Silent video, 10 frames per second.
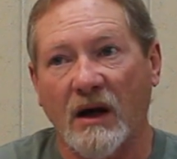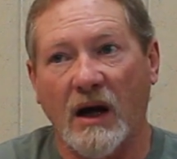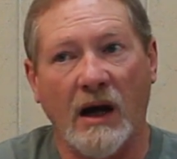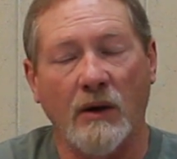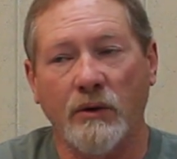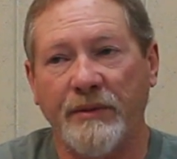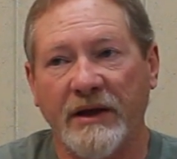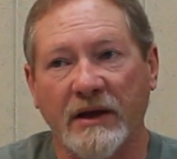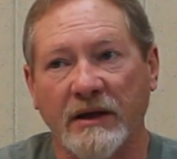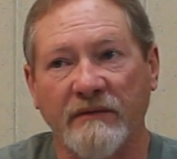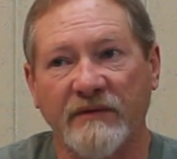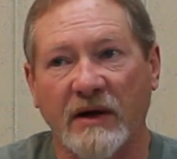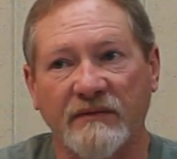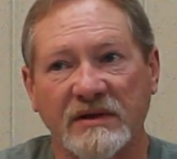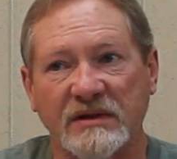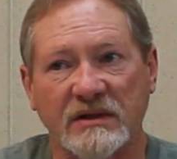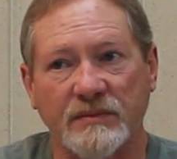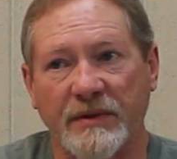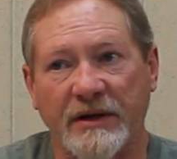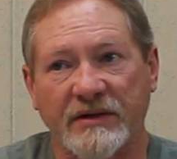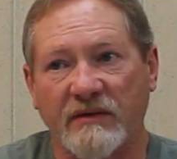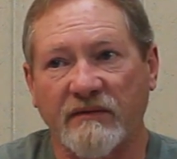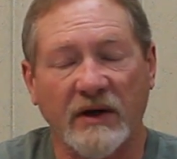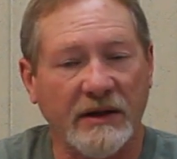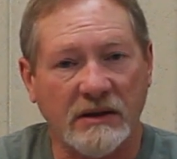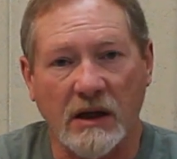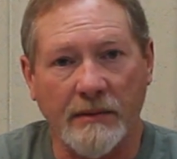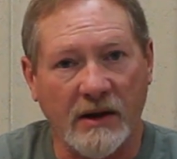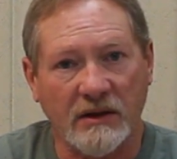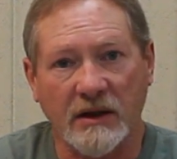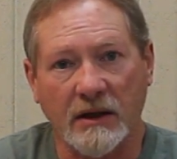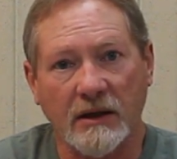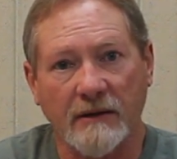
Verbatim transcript: I would be getting five to six minutes of flight time, I think.